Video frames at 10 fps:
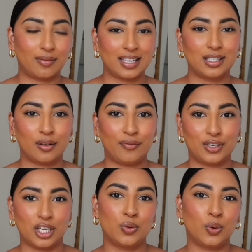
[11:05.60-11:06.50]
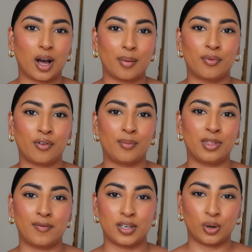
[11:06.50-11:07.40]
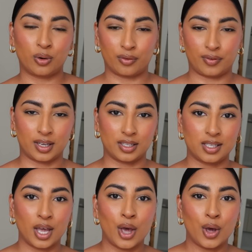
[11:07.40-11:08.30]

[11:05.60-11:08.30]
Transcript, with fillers: But the rest of the footage will come from the videographers